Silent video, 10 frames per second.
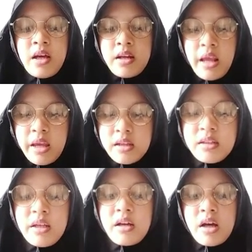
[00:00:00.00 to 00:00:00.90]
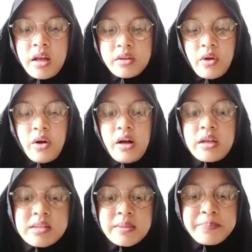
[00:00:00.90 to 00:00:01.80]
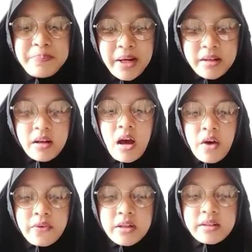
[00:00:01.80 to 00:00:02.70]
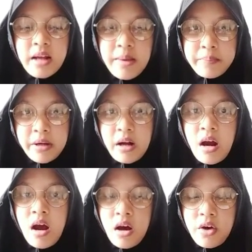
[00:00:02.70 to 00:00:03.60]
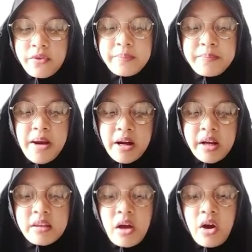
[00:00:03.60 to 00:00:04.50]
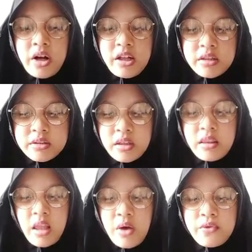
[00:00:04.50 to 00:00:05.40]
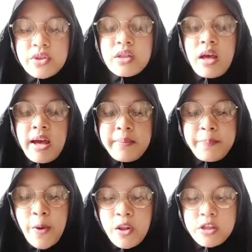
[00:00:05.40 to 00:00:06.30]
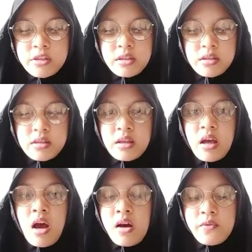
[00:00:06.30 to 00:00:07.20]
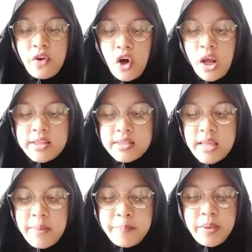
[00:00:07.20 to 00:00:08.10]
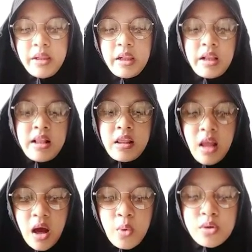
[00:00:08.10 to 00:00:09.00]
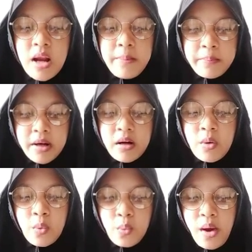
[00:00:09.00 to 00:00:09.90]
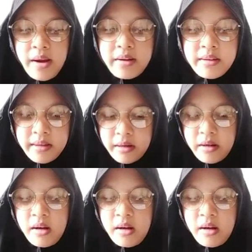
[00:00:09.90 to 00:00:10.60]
The indicator is the breadth of a number of market-oriented laws and policies. For example, Law Number 1 year